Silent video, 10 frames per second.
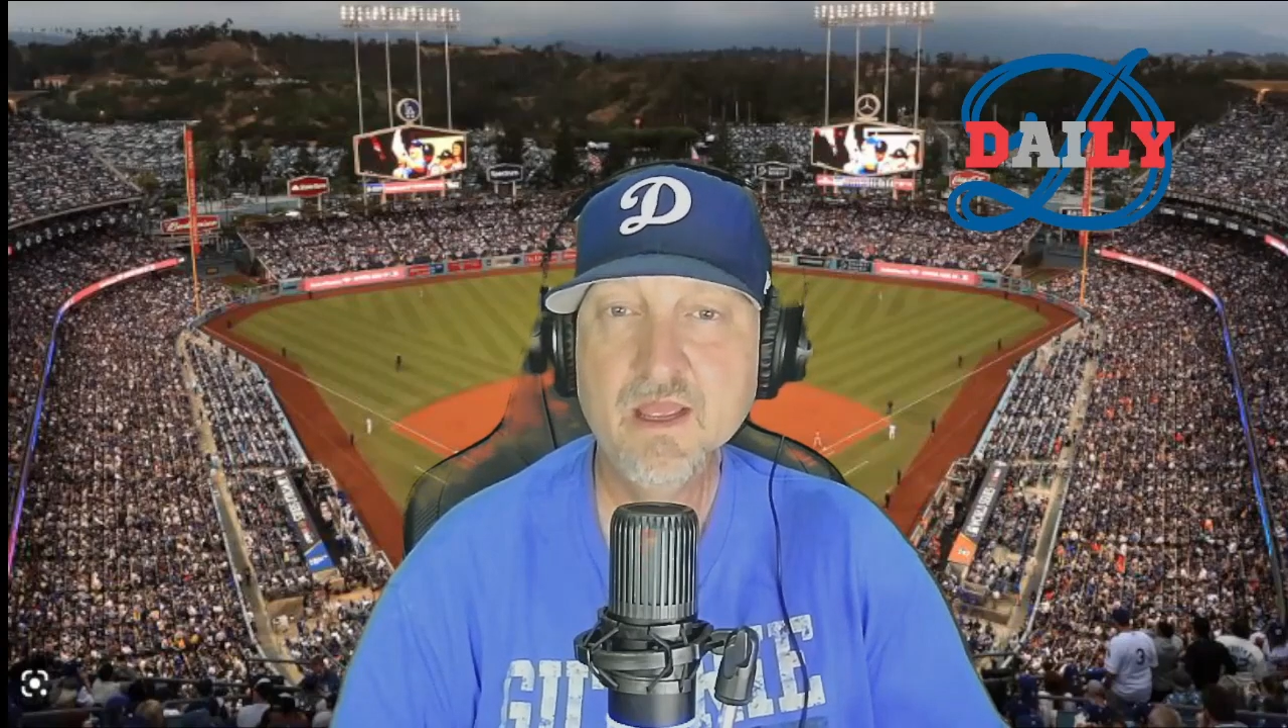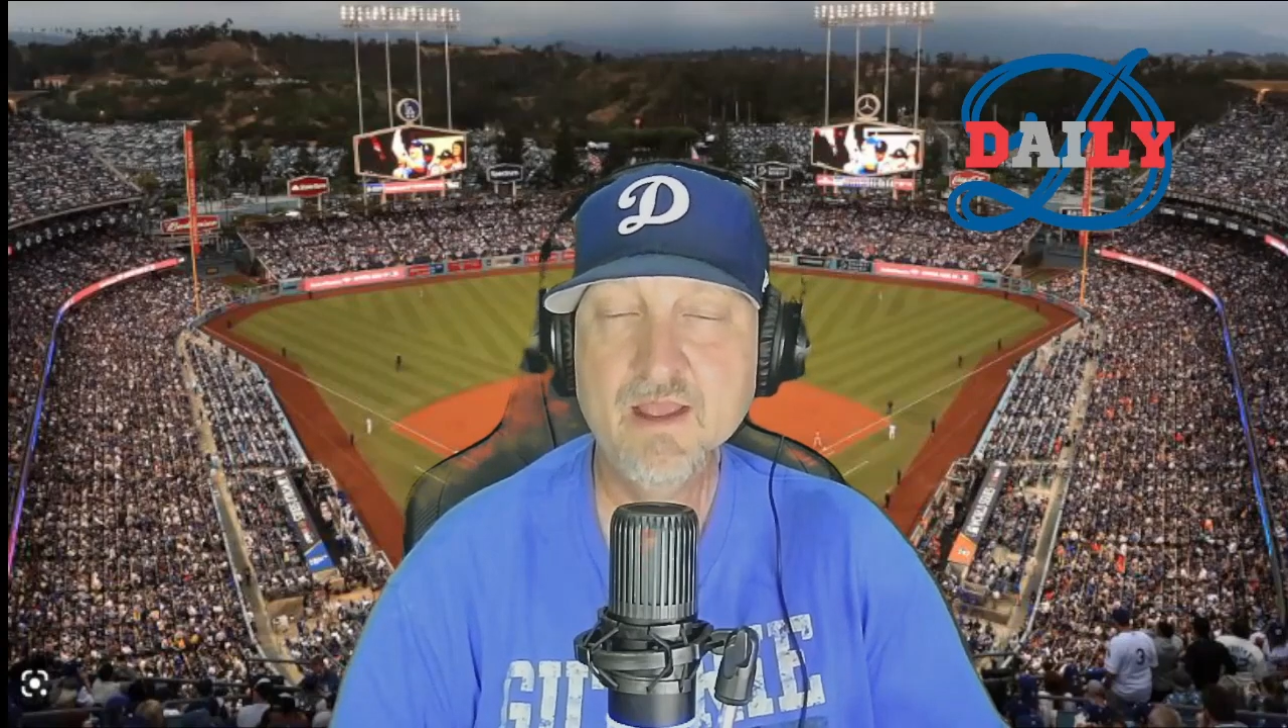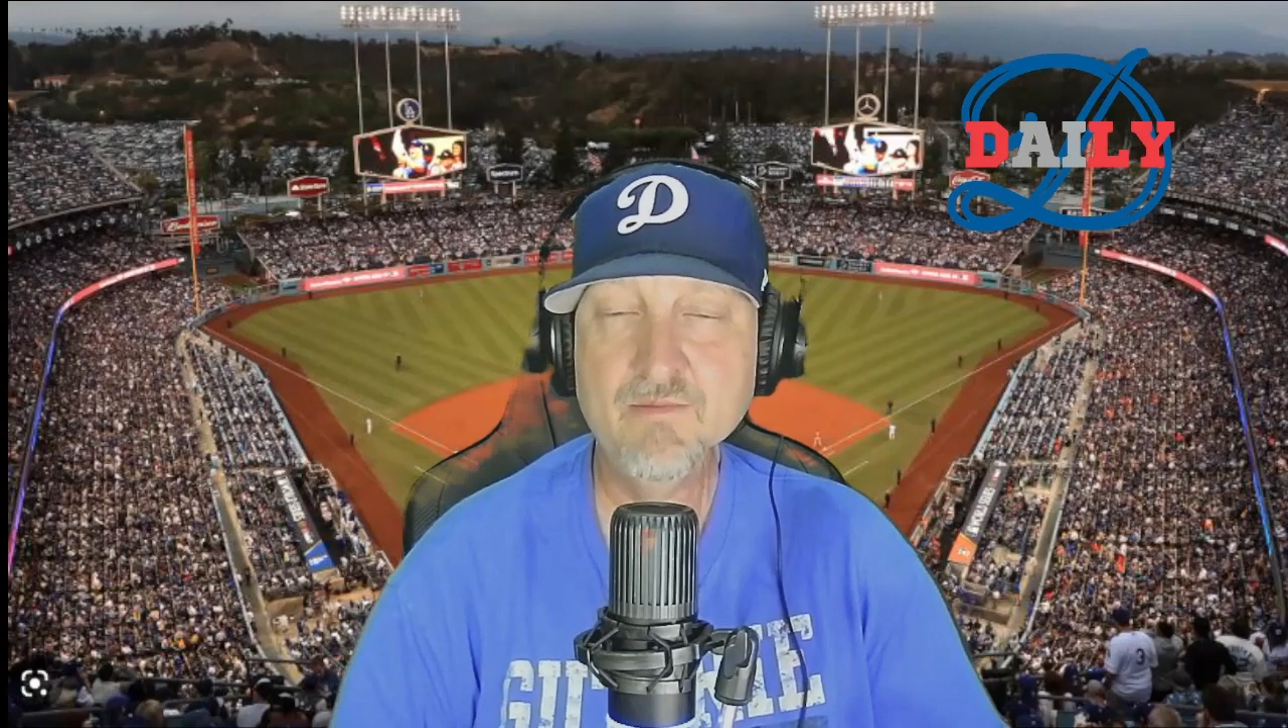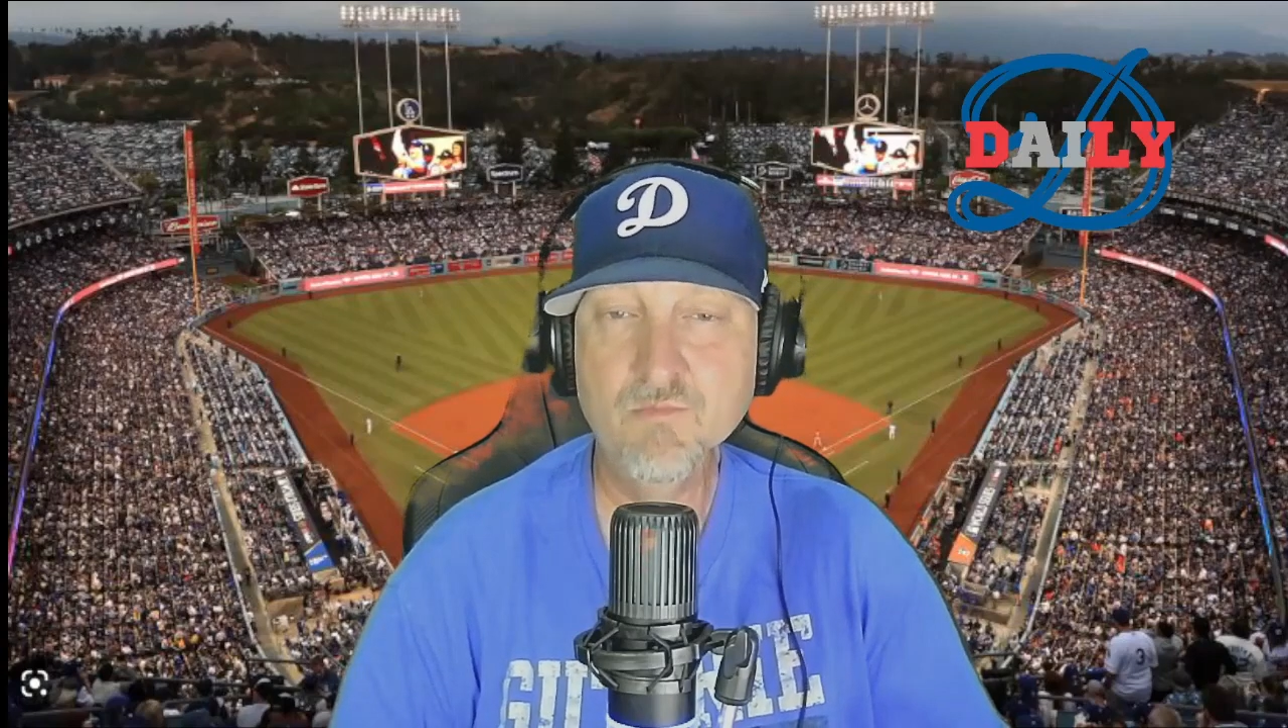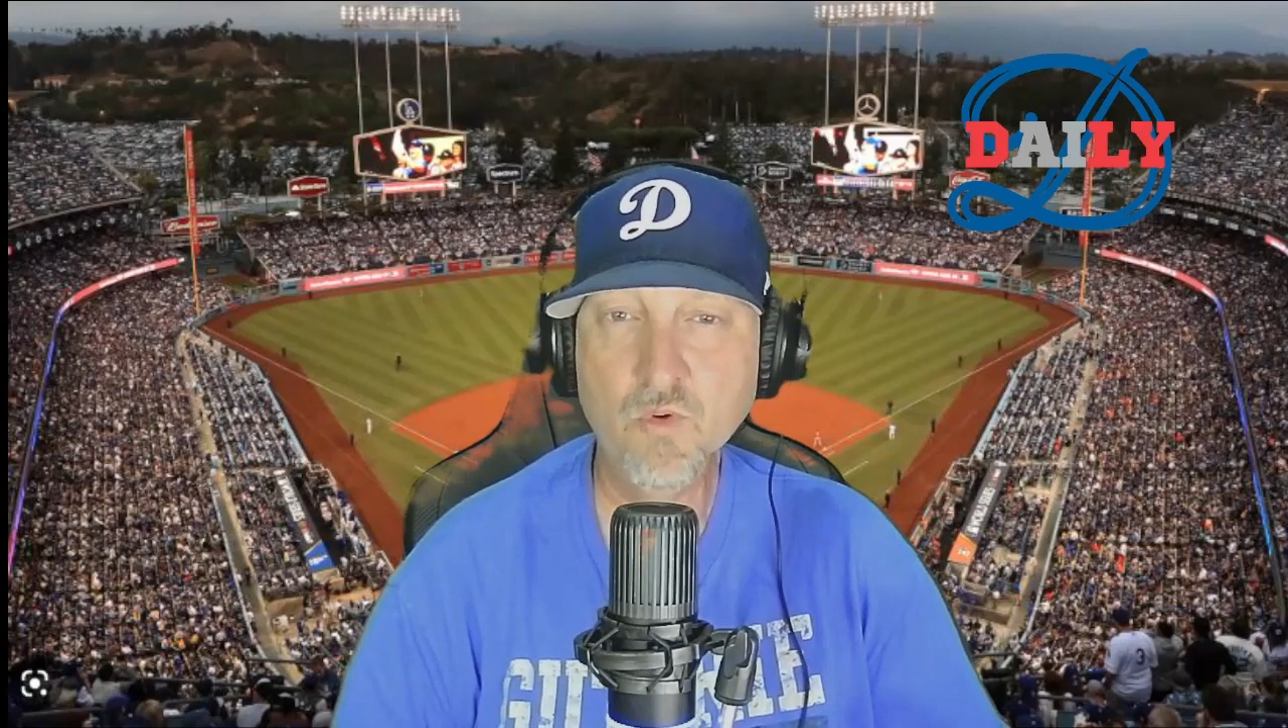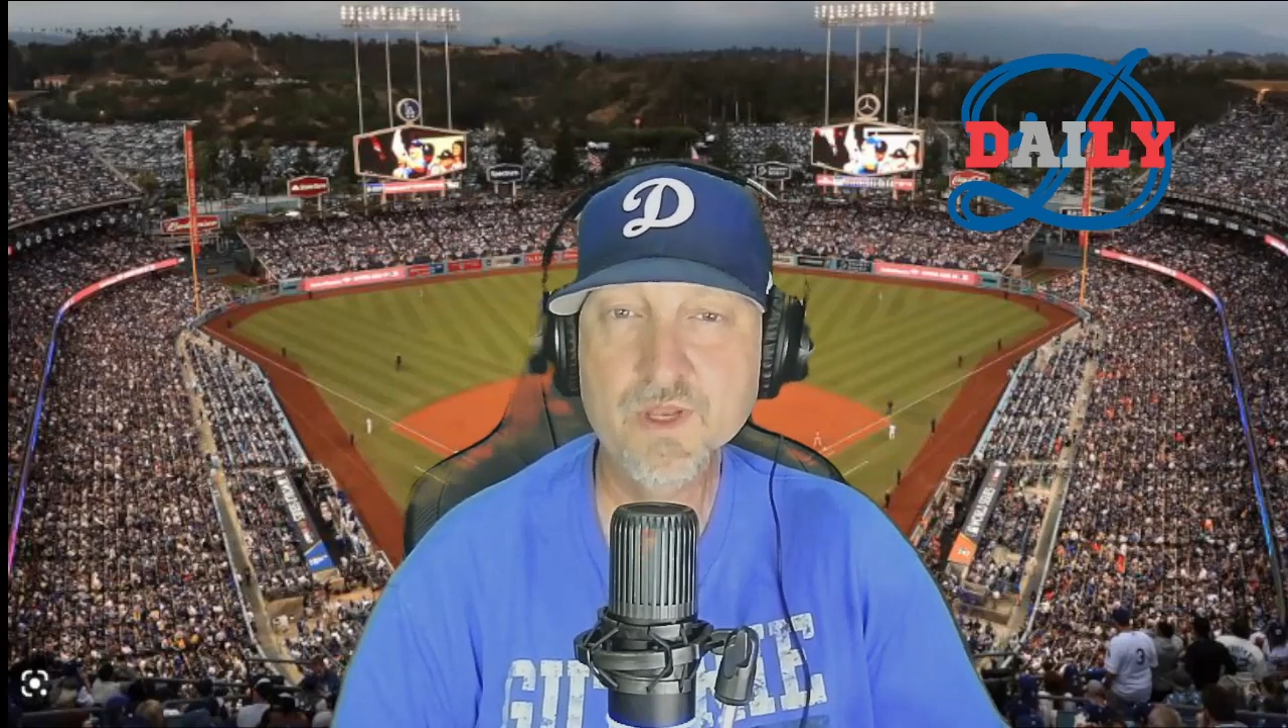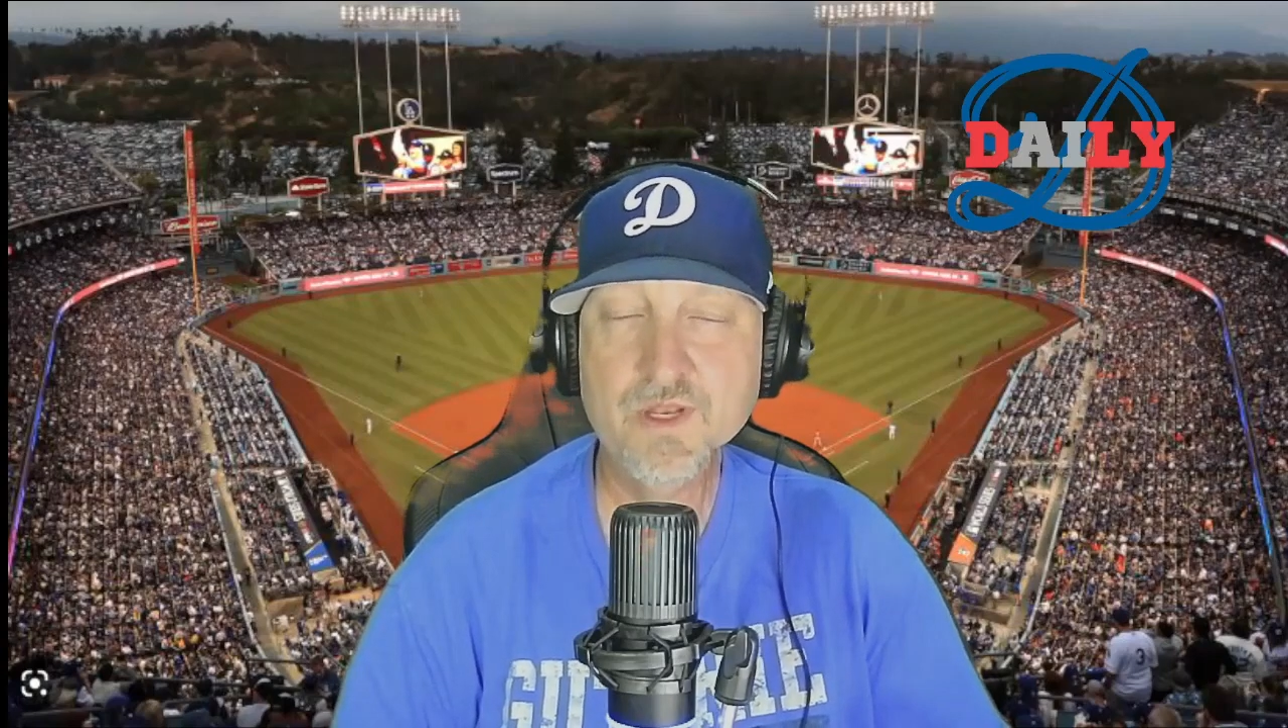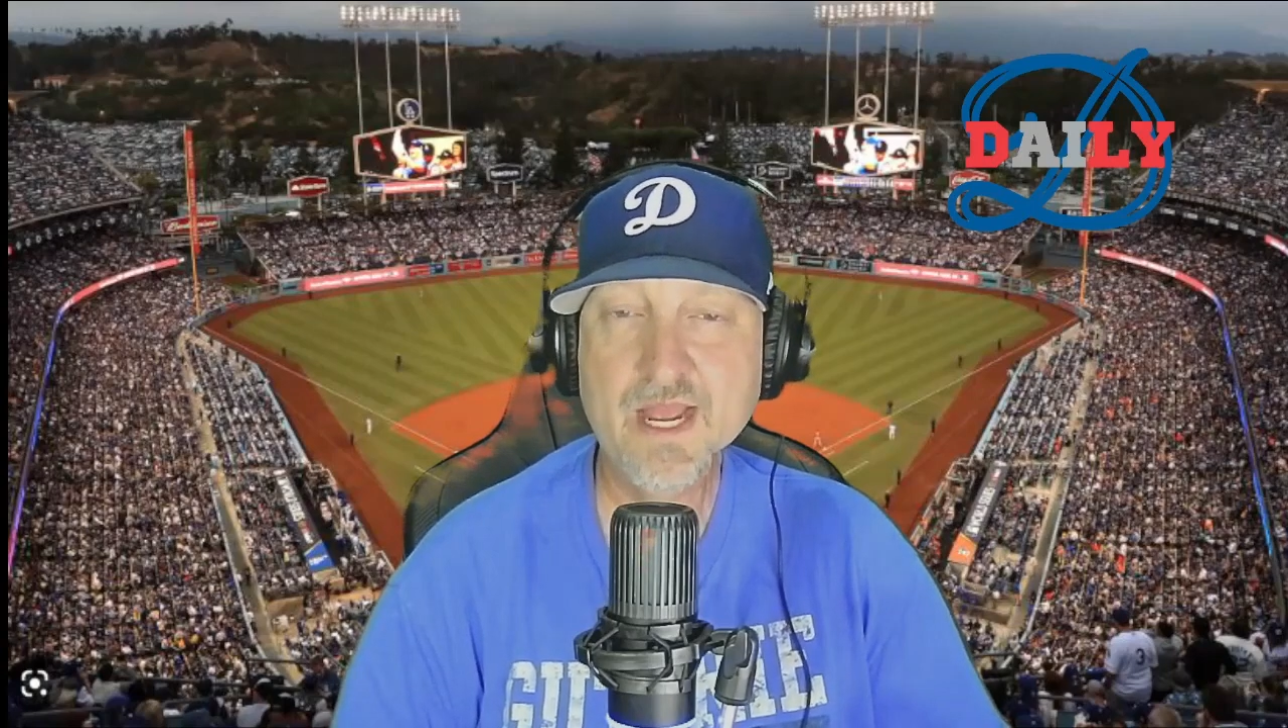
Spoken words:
Hey, more than